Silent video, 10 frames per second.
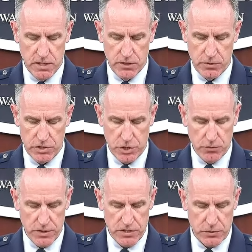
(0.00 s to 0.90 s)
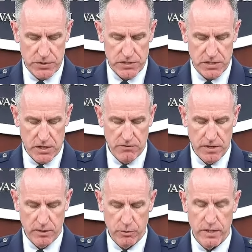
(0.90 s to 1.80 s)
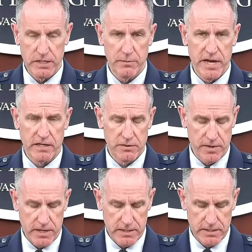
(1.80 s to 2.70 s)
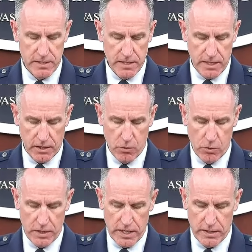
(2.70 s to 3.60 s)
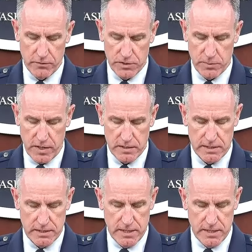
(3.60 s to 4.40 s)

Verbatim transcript: to ensure resources are available and to maximize a coordinated response.